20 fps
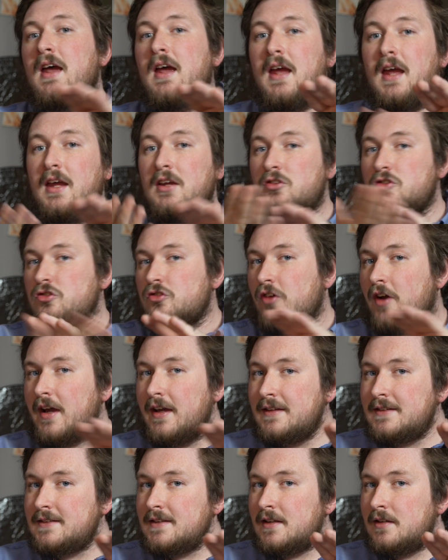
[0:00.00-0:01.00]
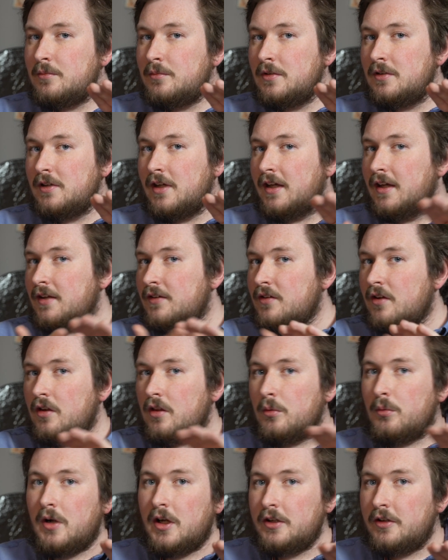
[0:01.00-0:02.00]
it dries them and gets all
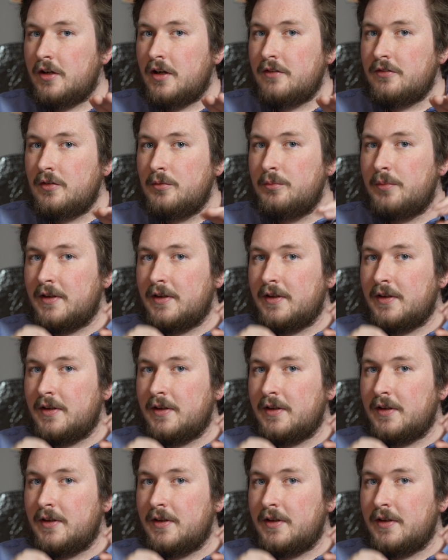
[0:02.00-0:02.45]
the water off them,